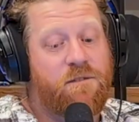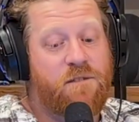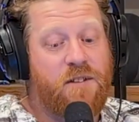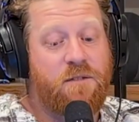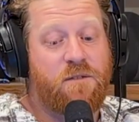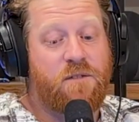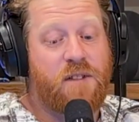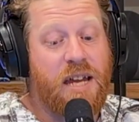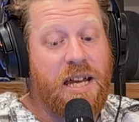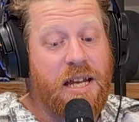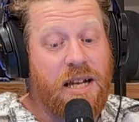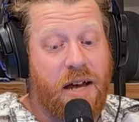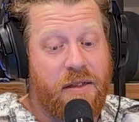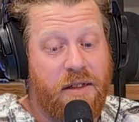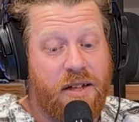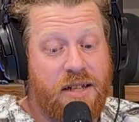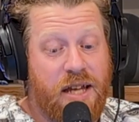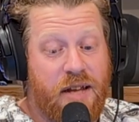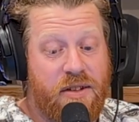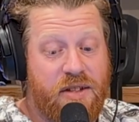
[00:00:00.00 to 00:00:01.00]
15
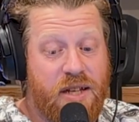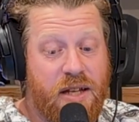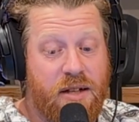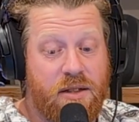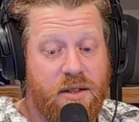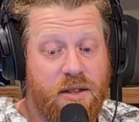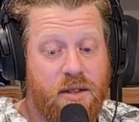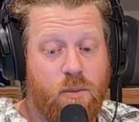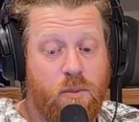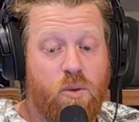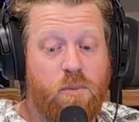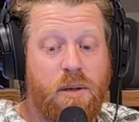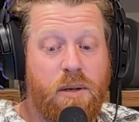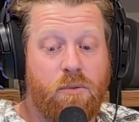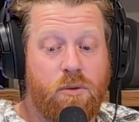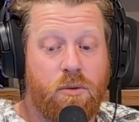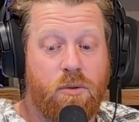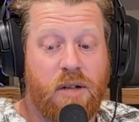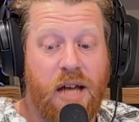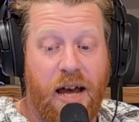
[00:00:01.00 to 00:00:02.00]
other death sentences would be
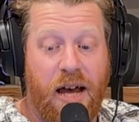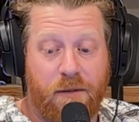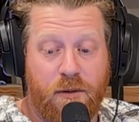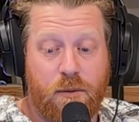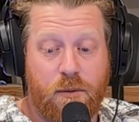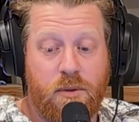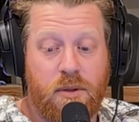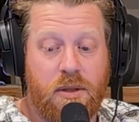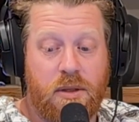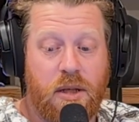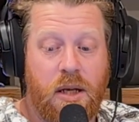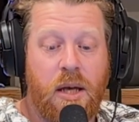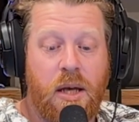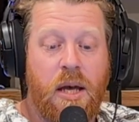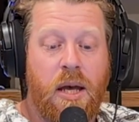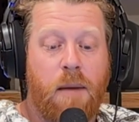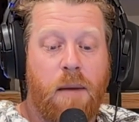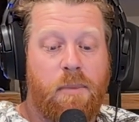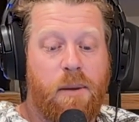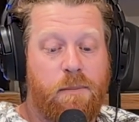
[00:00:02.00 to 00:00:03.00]
ruled afterwards.
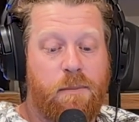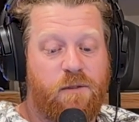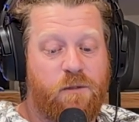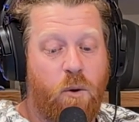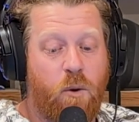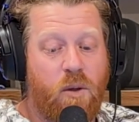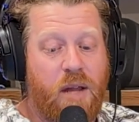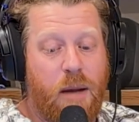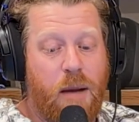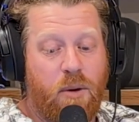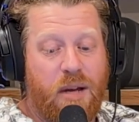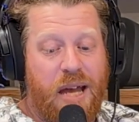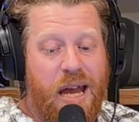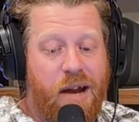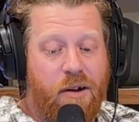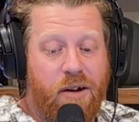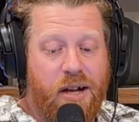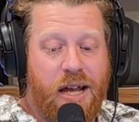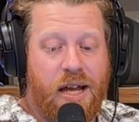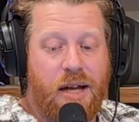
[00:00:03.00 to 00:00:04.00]
But before they were
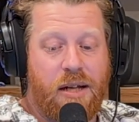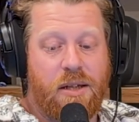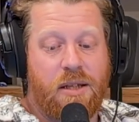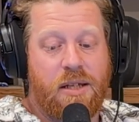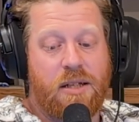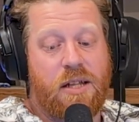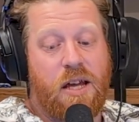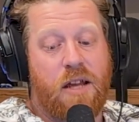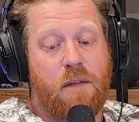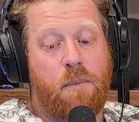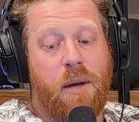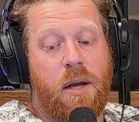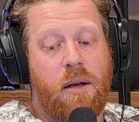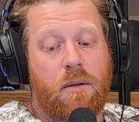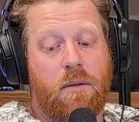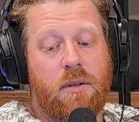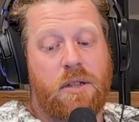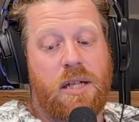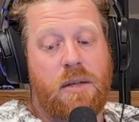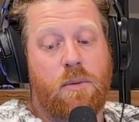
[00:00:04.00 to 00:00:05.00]
carried out, the death
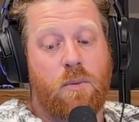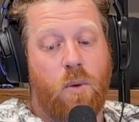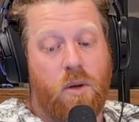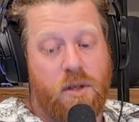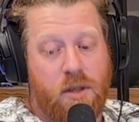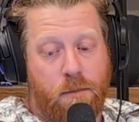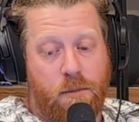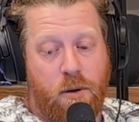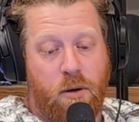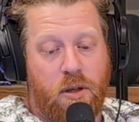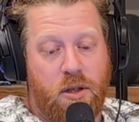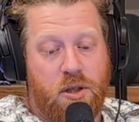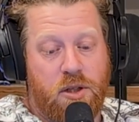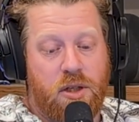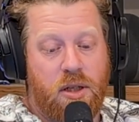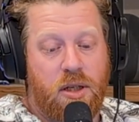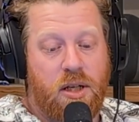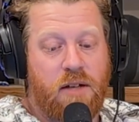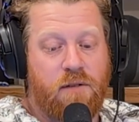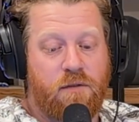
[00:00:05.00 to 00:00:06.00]
penalty was
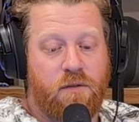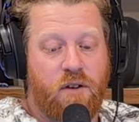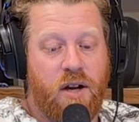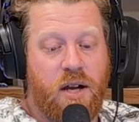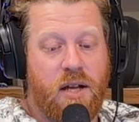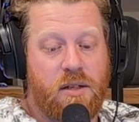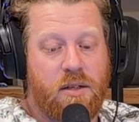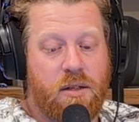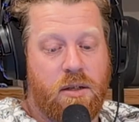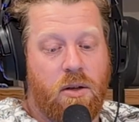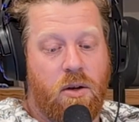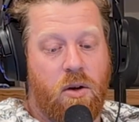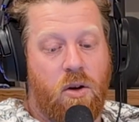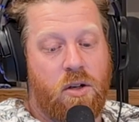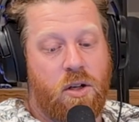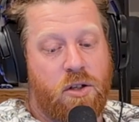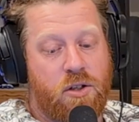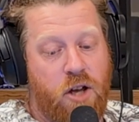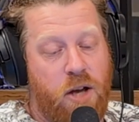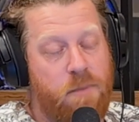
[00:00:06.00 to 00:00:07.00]
abolished in France
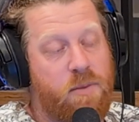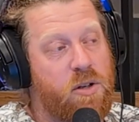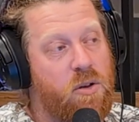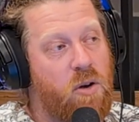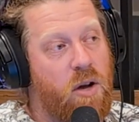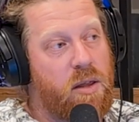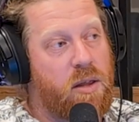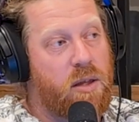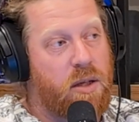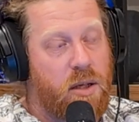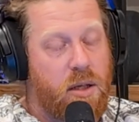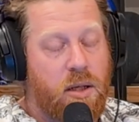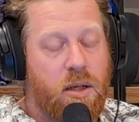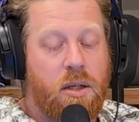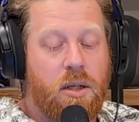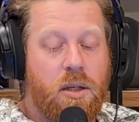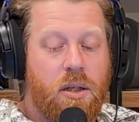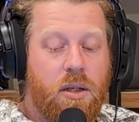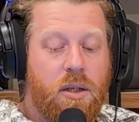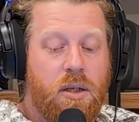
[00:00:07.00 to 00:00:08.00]
on October 9th,
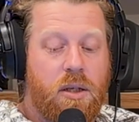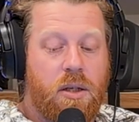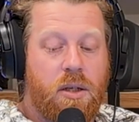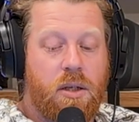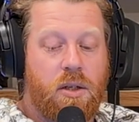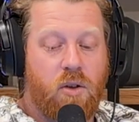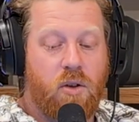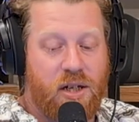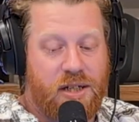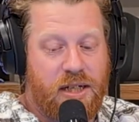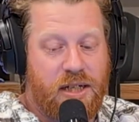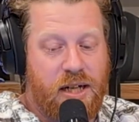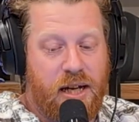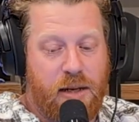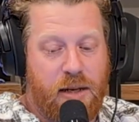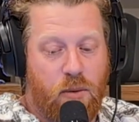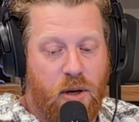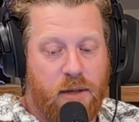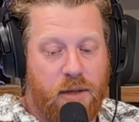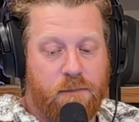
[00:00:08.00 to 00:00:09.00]

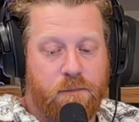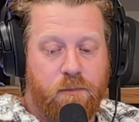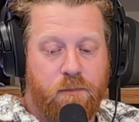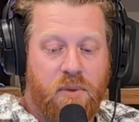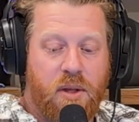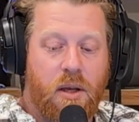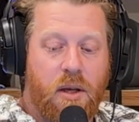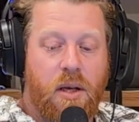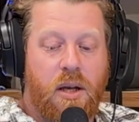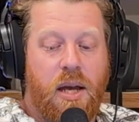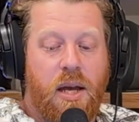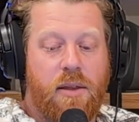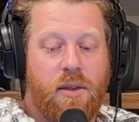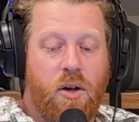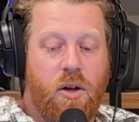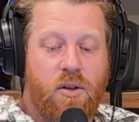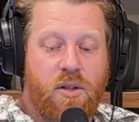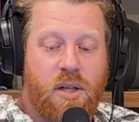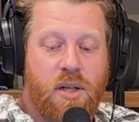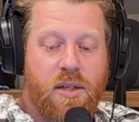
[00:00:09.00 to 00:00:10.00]
1981, and
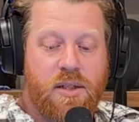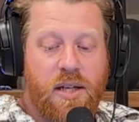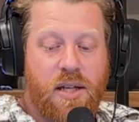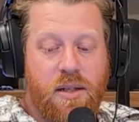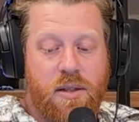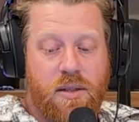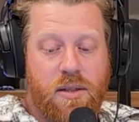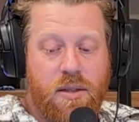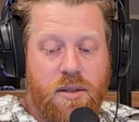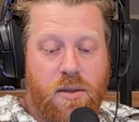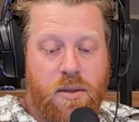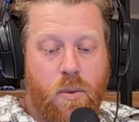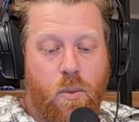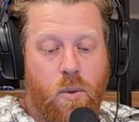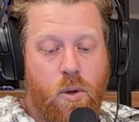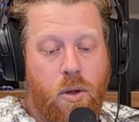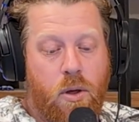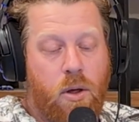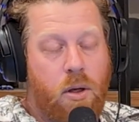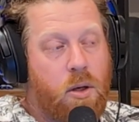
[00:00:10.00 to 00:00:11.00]
those sentences
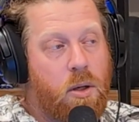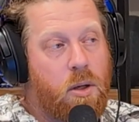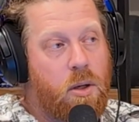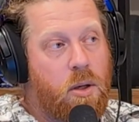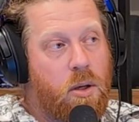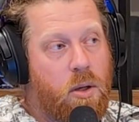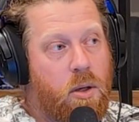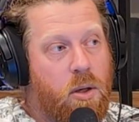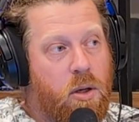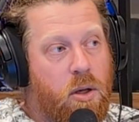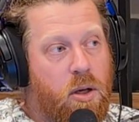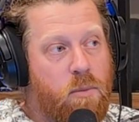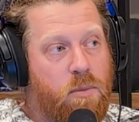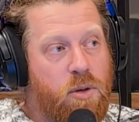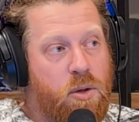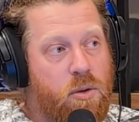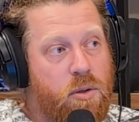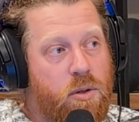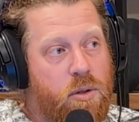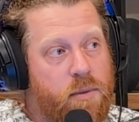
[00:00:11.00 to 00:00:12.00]
were
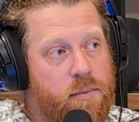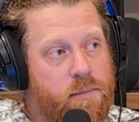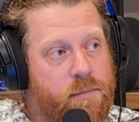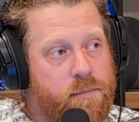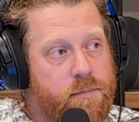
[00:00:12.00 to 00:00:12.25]
communed.